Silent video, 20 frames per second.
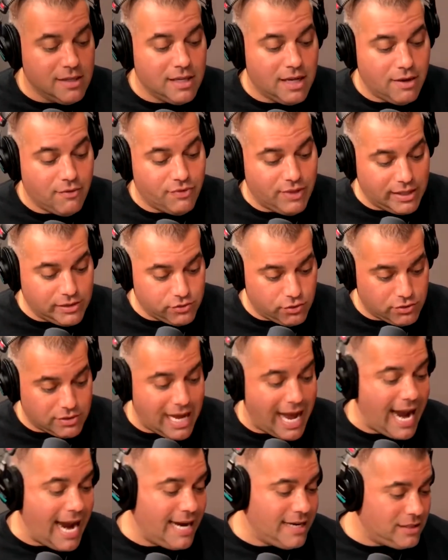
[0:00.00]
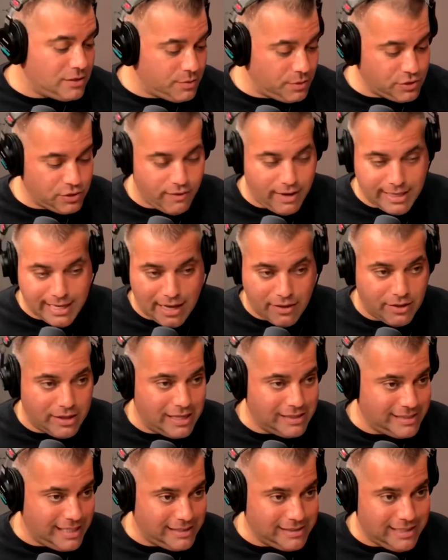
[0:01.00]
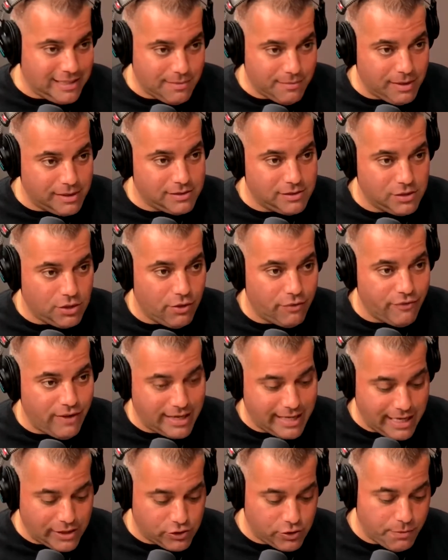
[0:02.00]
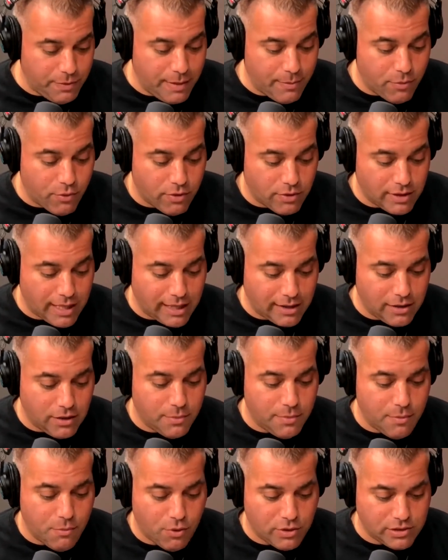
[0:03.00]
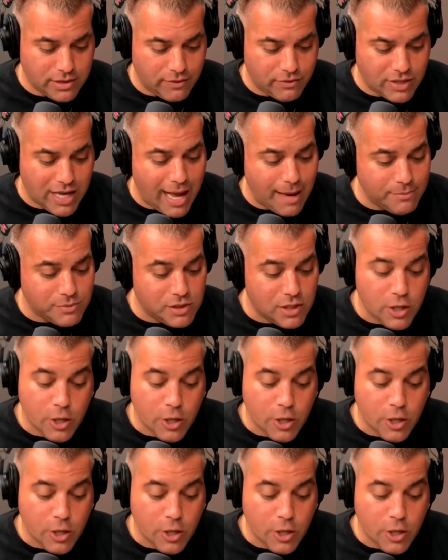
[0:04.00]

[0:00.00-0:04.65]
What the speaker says: If things are tight, especially right now, the last 18 months, financially people are in like a little bit more tough times.